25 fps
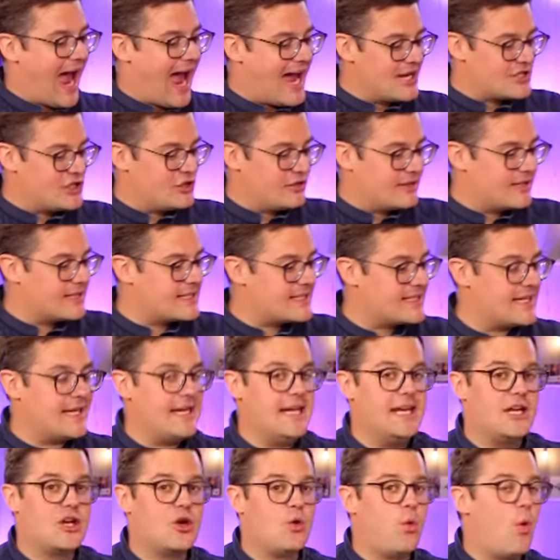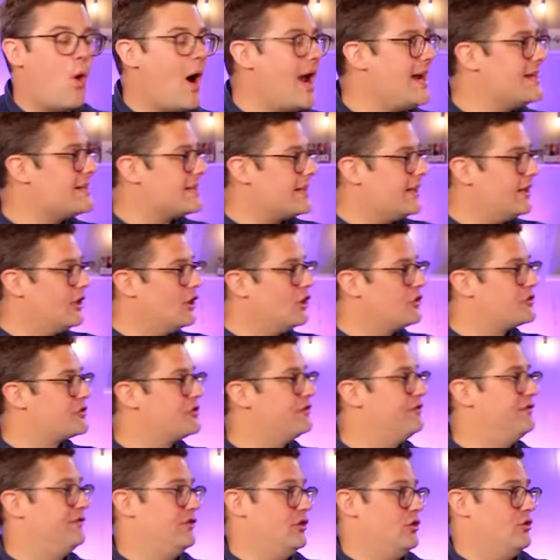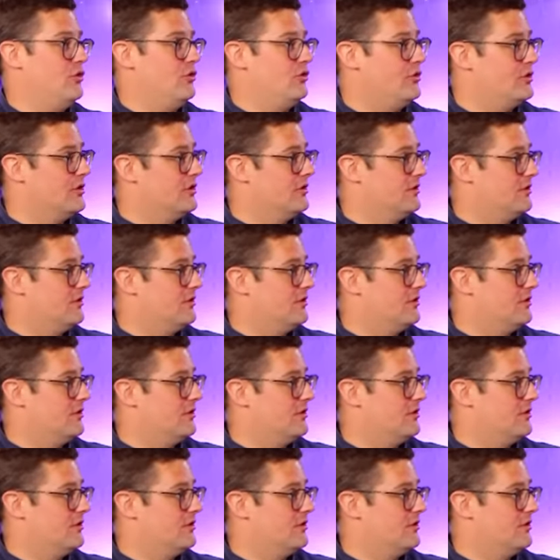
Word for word: As you can see, quite a lot of food.